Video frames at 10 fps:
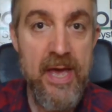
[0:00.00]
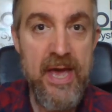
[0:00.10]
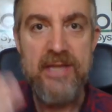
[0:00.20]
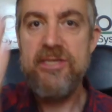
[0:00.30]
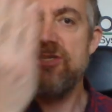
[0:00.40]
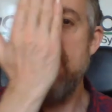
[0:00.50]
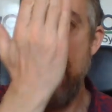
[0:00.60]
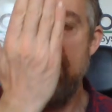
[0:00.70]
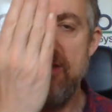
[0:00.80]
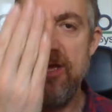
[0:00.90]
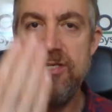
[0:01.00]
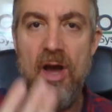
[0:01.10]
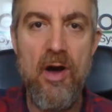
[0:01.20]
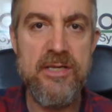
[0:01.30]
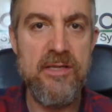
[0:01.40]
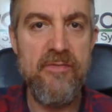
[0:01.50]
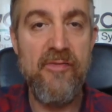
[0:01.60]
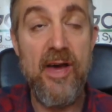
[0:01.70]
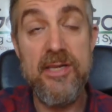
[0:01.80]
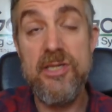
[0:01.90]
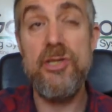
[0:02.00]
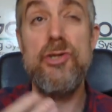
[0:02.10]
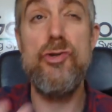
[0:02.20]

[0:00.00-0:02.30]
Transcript: It's staring these guys in the face.